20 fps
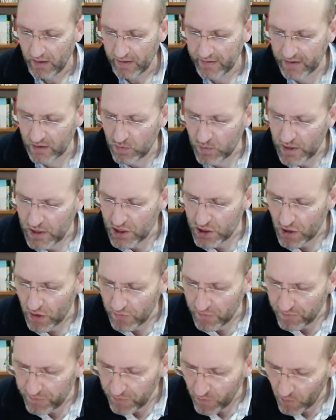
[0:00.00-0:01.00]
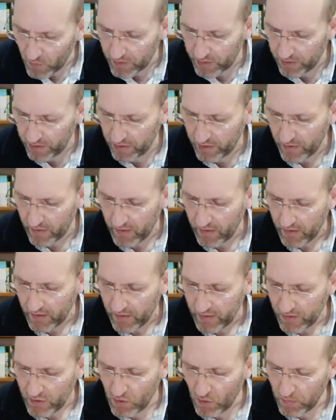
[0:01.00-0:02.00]
and that we show forth
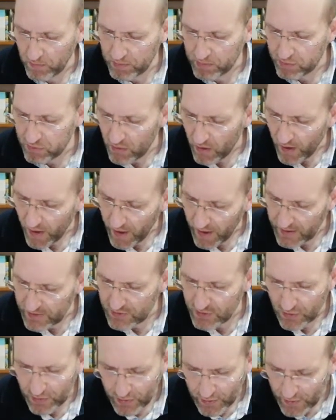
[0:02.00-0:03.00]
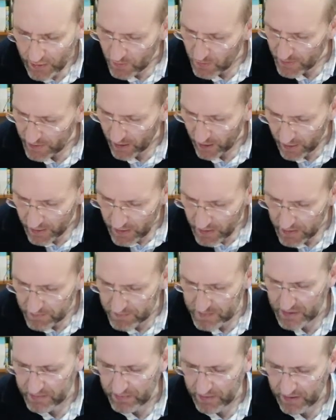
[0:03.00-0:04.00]
your praise not only with our
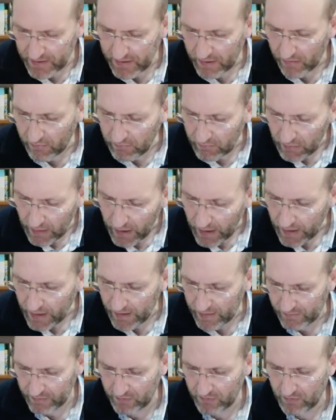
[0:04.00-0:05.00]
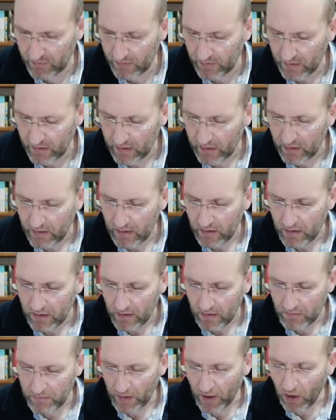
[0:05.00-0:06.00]
lips but in our lives
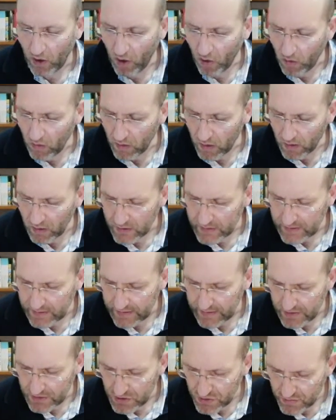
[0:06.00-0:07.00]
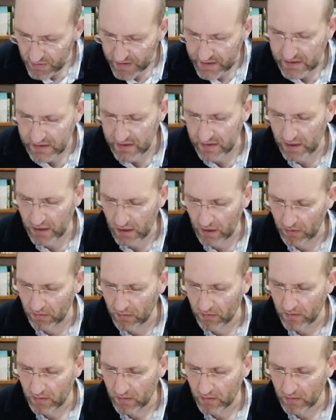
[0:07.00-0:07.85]
by wholeheartedly trusting you,